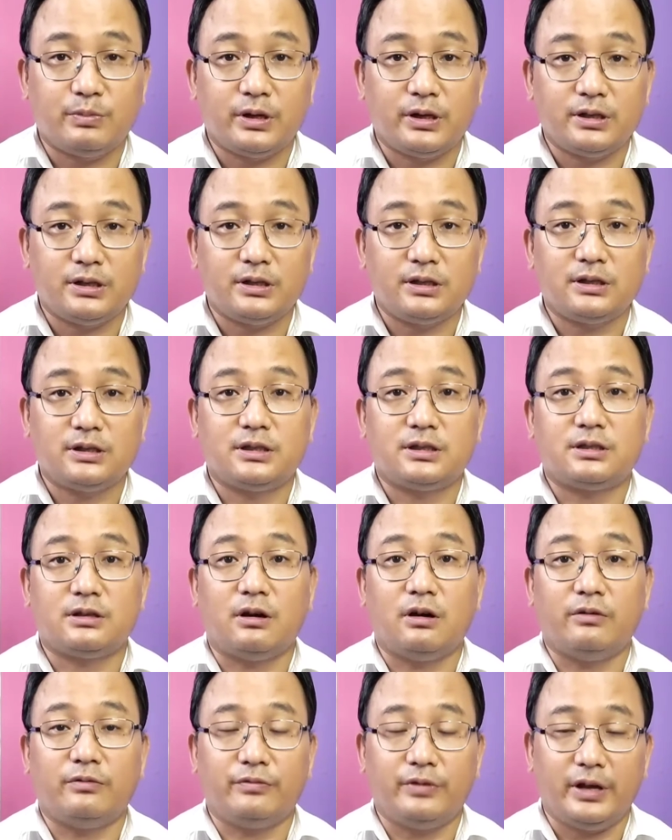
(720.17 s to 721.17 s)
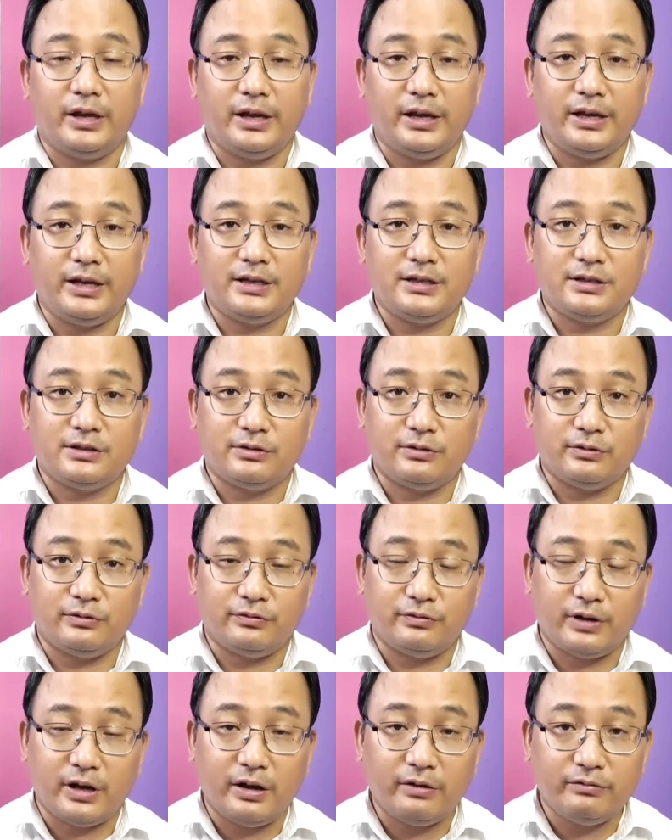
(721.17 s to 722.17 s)
months of age to
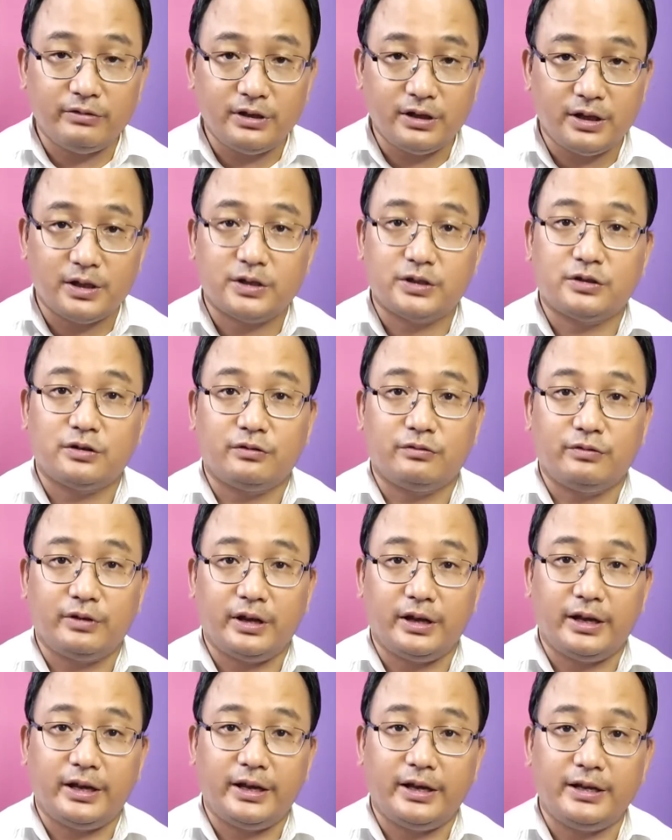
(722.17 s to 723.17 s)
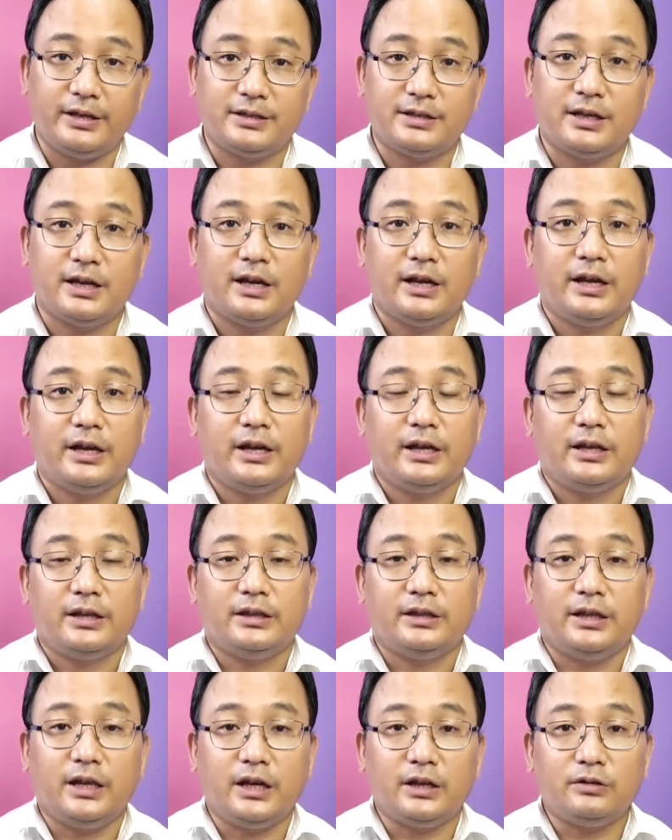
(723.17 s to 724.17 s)
5 years of age,
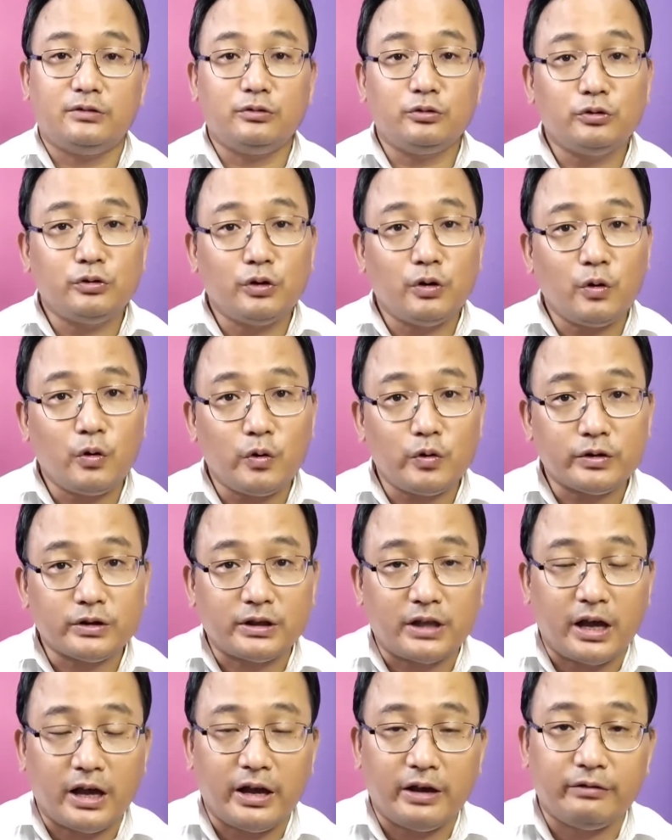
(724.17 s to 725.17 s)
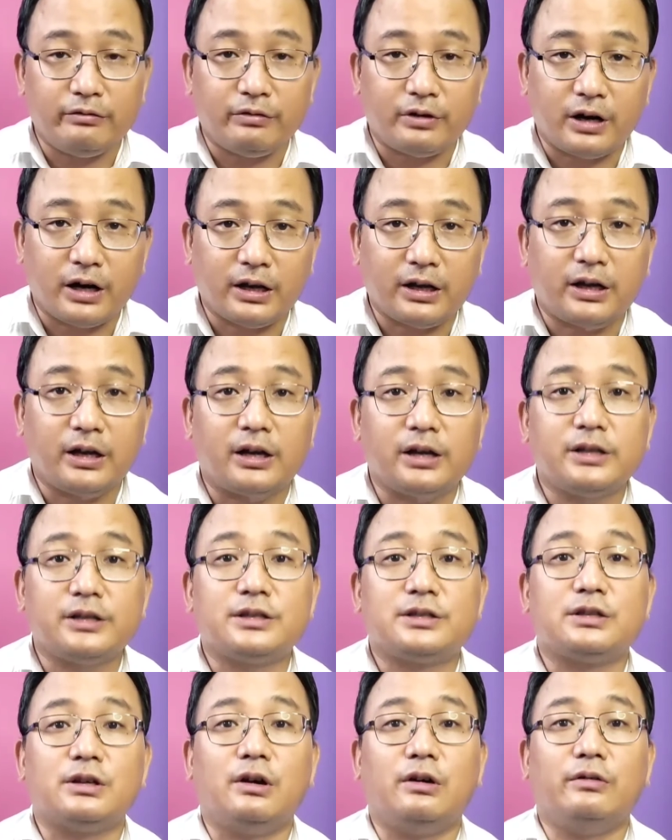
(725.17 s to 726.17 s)
they do not have
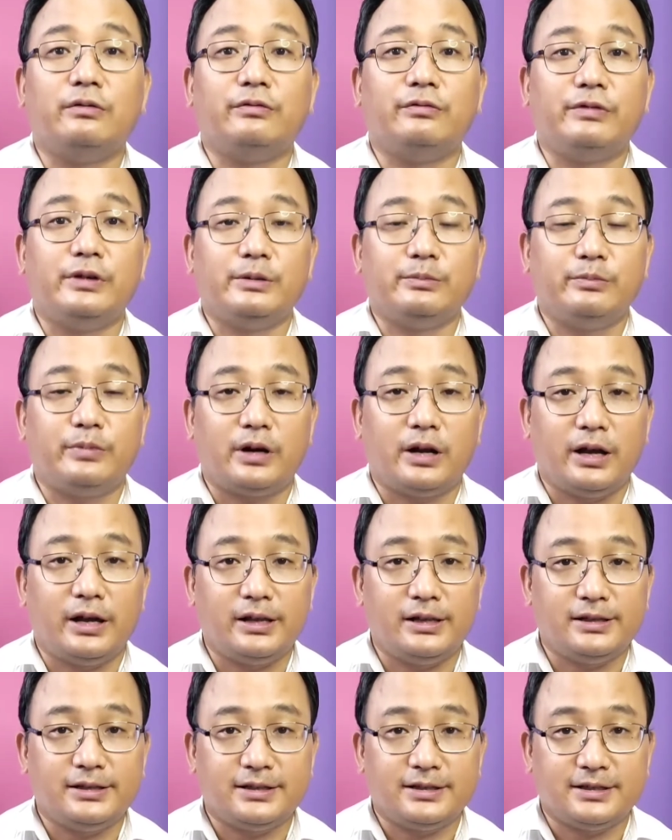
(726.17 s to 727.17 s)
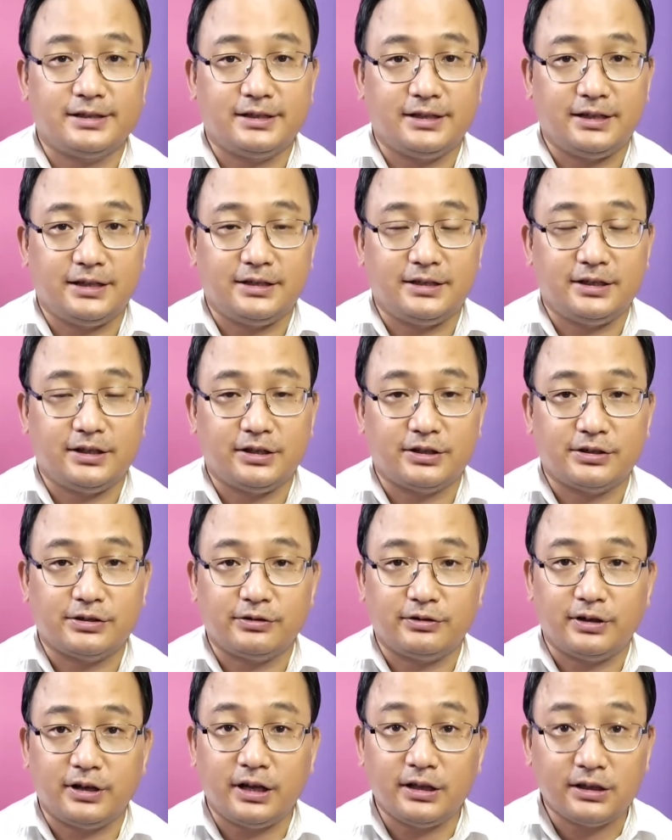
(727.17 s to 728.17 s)
recurrence of febrile seizure.
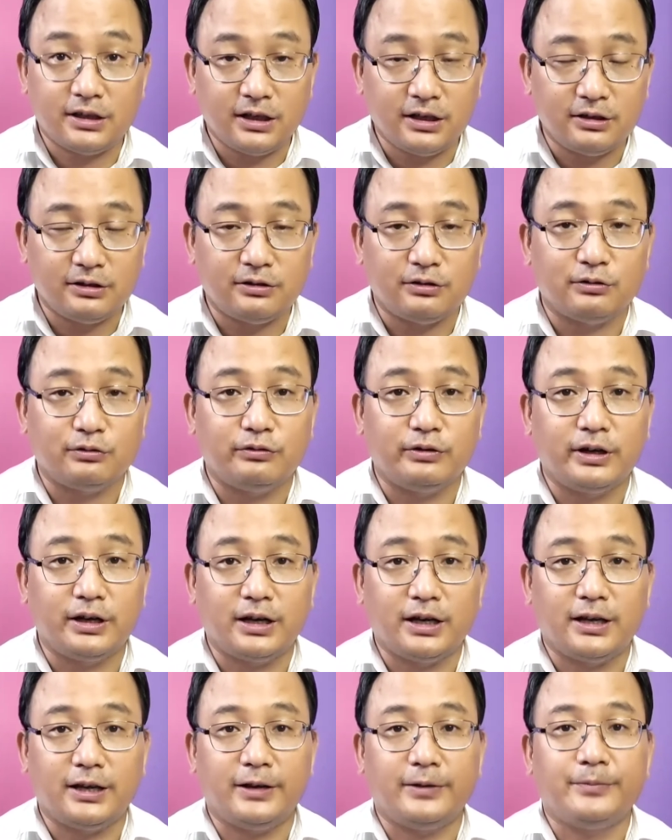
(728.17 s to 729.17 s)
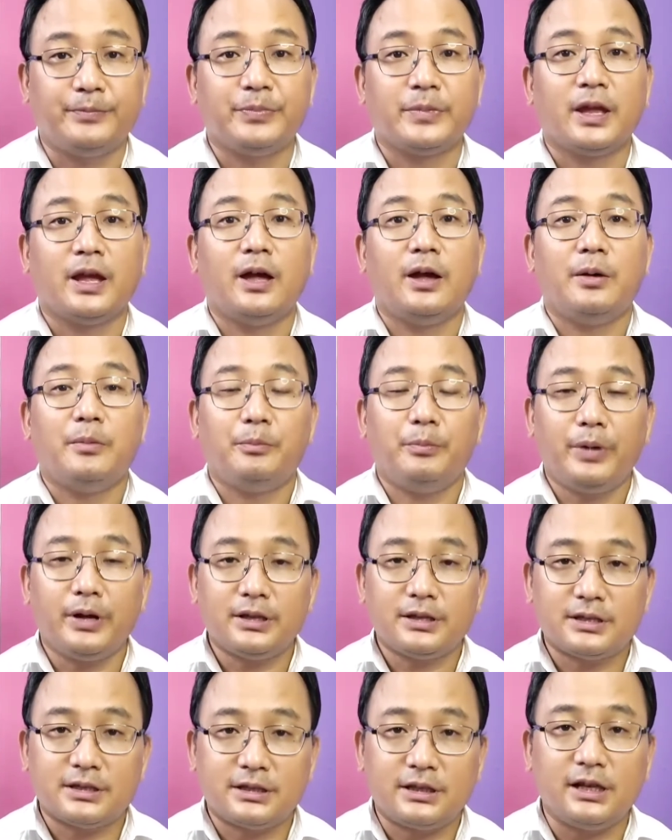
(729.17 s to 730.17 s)
So nothing to worry.
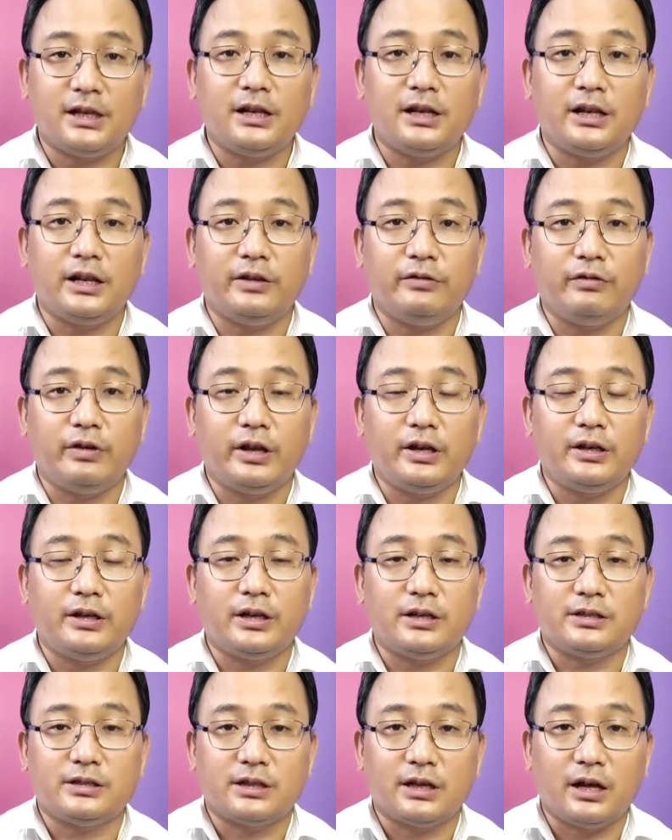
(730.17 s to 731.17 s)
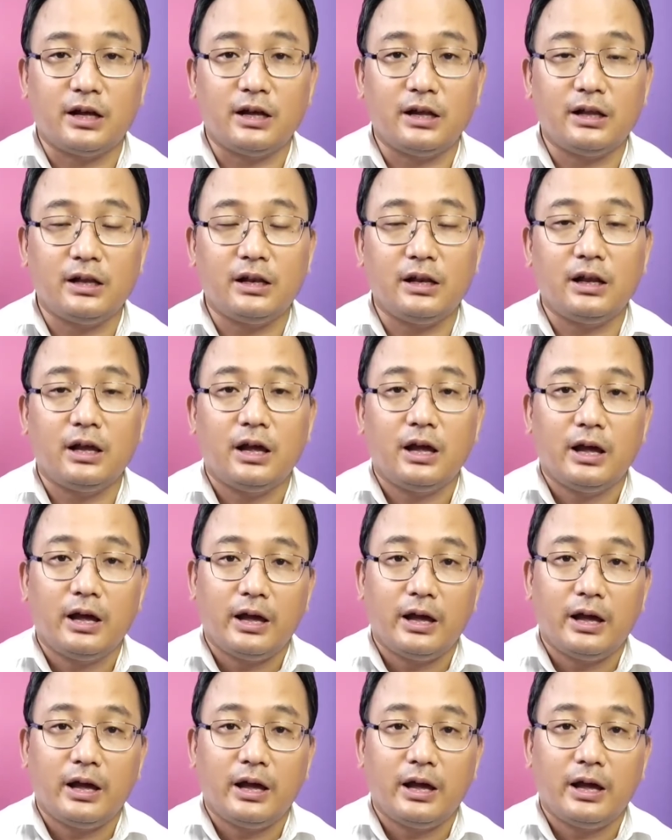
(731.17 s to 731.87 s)
But still, when the child